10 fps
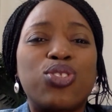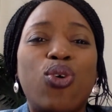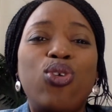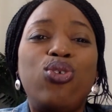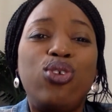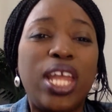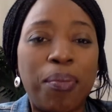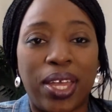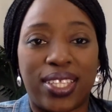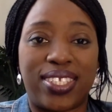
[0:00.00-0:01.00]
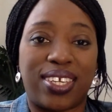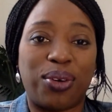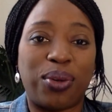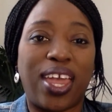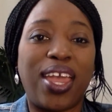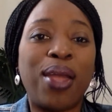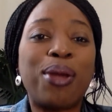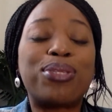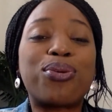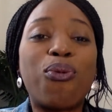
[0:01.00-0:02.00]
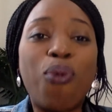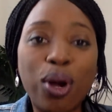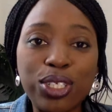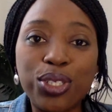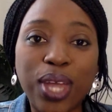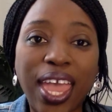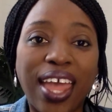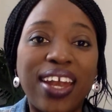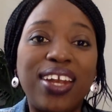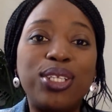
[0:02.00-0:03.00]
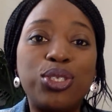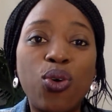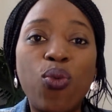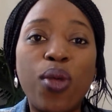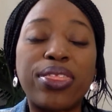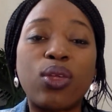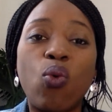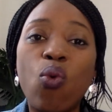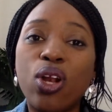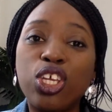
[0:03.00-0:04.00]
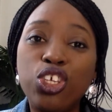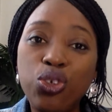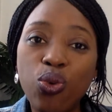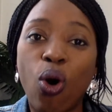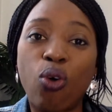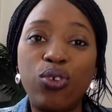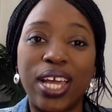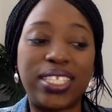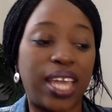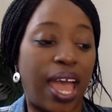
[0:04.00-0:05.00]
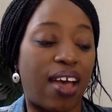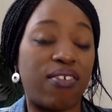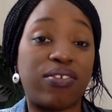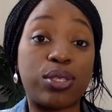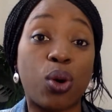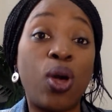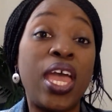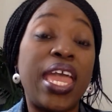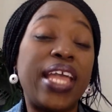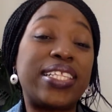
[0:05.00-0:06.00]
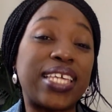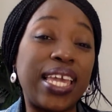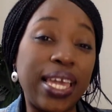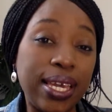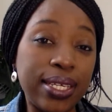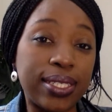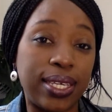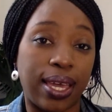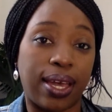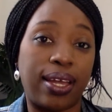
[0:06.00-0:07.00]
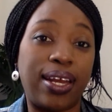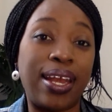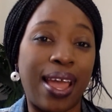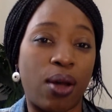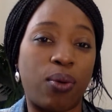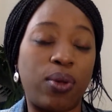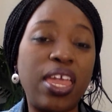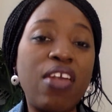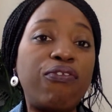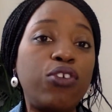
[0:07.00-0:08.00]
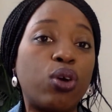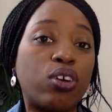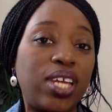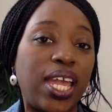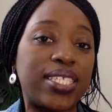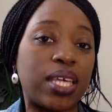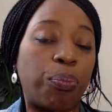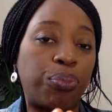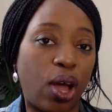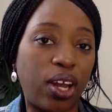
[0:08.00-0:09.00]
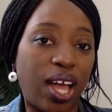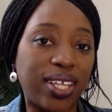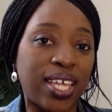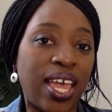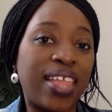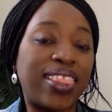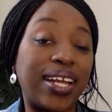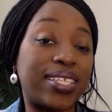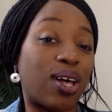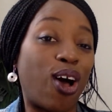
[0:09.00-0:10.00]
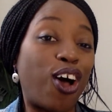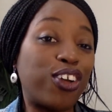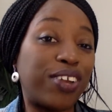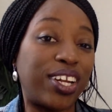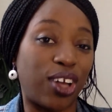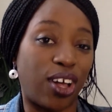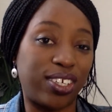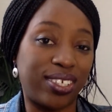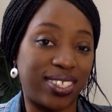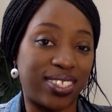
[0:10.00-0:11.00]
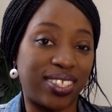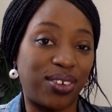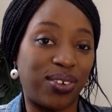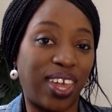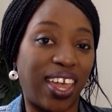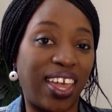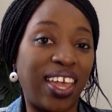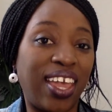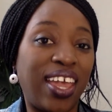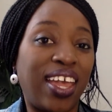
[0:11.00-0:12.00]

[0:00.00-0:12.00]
no limit, okay, to what you can do with what you already have. So it's easier now if you create a product that is $100. Okay.